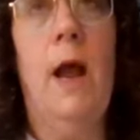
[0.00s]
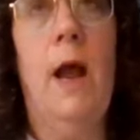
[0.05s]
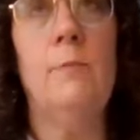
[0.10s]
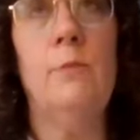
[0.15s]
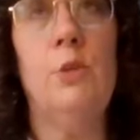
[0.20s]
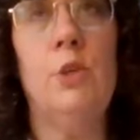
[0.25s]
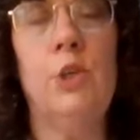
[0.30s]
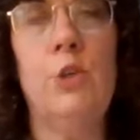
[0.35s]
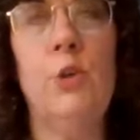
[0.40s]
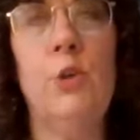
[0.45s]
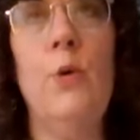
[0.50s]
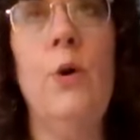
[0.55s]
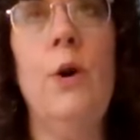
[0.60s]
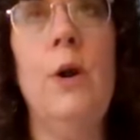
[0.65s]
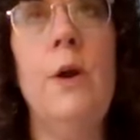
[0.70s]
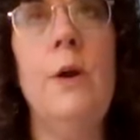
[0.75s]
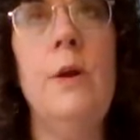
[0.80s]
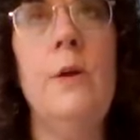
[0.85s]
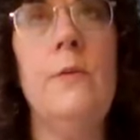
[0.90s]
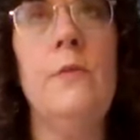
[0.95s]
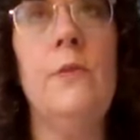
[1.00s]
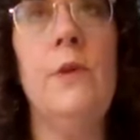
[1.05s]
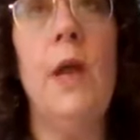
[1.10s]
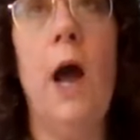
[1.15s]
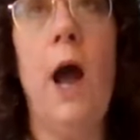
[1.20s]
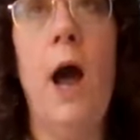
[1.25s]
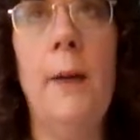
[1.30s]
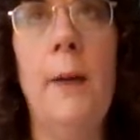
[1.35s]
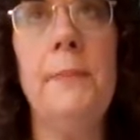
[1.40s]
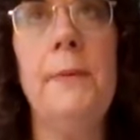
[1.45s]
I'm sure the
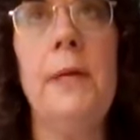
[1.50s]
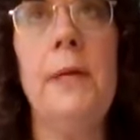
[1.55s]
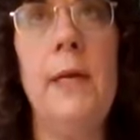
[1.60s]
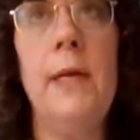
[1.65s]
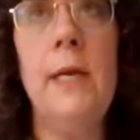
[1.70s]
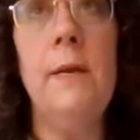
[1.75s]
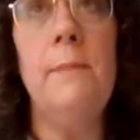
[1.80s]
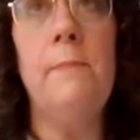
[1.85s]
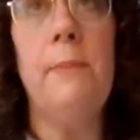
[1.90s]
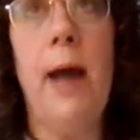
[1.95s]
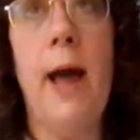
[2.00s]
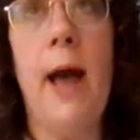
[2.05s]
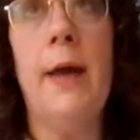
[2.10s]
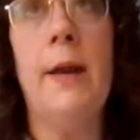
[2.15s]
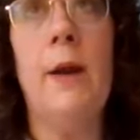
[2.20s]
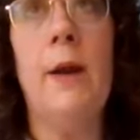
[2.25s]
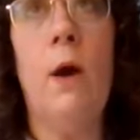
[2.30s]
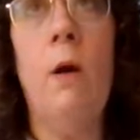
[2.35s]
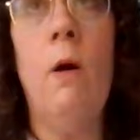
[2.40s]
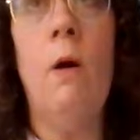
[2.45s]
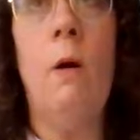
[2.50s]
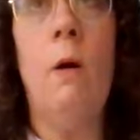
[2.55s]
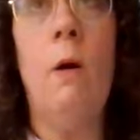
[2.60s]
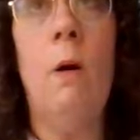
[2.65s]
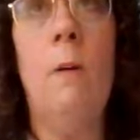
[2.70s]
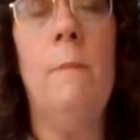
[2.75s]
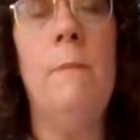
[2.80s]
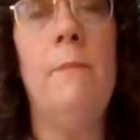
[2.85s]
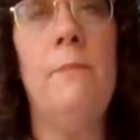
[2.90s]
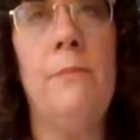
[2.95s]
upkeep on a
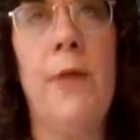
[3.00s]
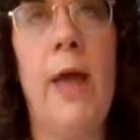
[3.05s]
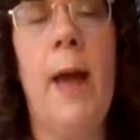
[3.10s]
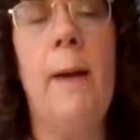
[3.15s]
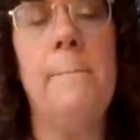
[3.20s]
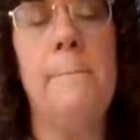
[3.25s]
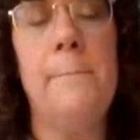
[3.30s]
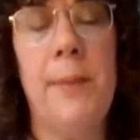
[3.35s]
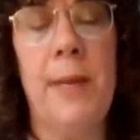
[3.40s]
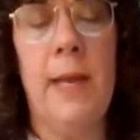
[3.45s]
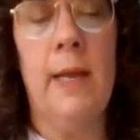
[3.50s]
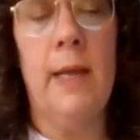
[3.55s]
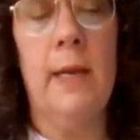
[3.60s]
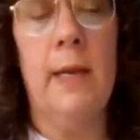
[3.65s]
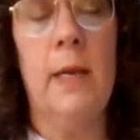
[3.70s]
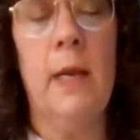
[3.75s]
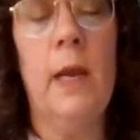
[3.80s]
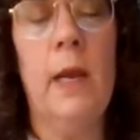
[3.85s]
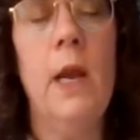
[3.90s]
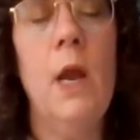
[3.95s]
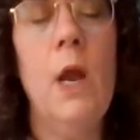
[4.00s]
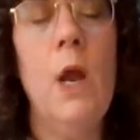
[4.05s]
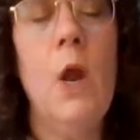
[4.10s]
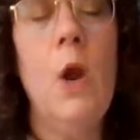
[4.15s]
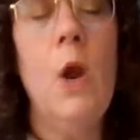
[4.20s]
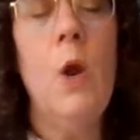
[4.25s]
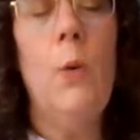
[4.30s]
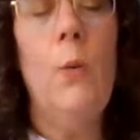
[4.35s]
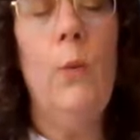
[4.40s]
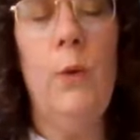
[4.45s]
home that big
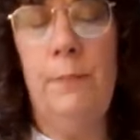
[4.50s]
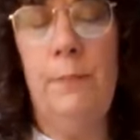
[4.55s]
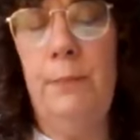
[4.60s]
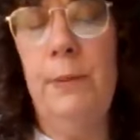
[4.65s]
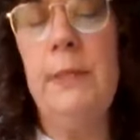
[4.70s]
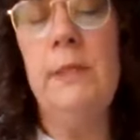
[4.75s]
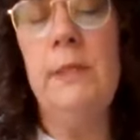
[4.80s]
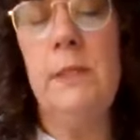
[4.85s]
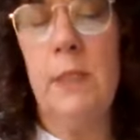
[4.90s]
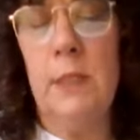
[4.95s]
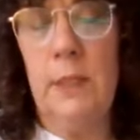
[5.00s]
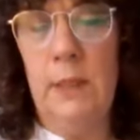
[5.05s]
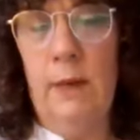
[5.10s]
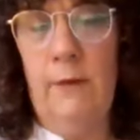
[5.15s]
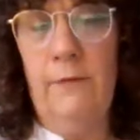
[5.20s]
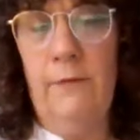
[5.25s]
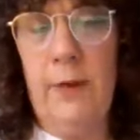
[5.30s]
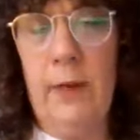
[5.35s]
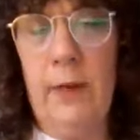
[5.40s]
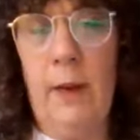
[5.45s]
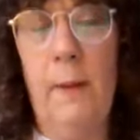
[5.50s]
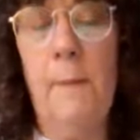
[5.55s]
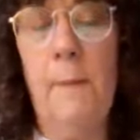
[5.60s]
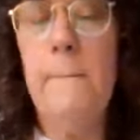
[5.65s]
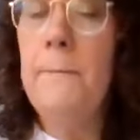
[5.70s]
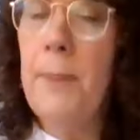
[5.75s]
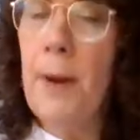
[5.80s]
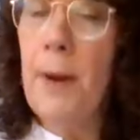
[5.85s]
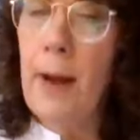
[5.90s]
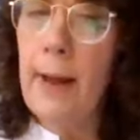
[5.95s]
would be significant,
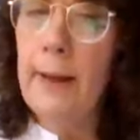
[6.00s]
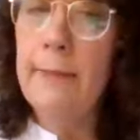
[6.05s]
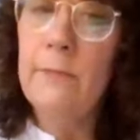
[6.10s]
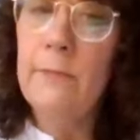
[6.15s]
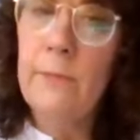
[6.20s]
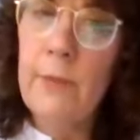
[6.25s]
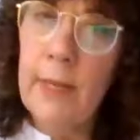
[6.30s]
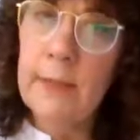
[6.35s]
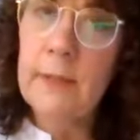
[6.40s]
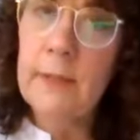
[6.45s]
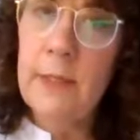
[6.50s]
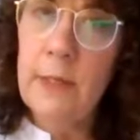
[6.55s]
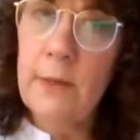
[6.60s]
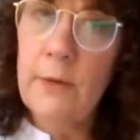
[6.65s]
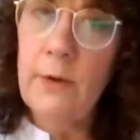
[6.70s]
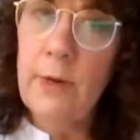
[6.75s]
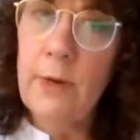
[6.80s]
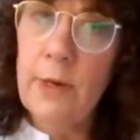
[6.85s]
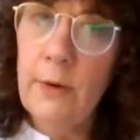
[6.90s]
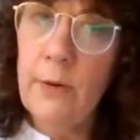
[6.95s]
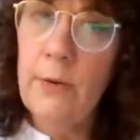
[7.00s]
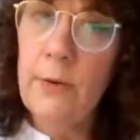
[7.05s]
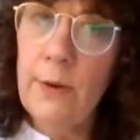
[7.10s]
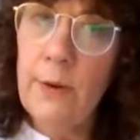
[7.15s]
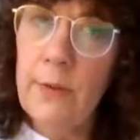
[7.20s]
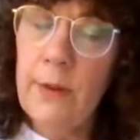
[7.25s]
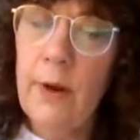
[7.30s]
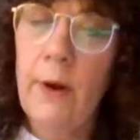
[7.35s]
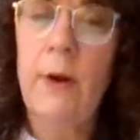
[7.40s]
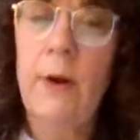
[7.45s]
but that's neither here
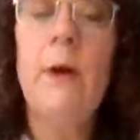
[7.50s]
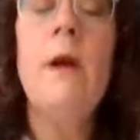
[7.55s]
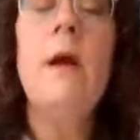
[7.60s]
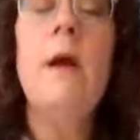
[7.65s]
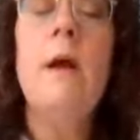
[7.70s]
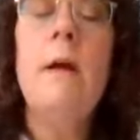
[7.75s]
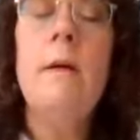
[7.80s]
nor there.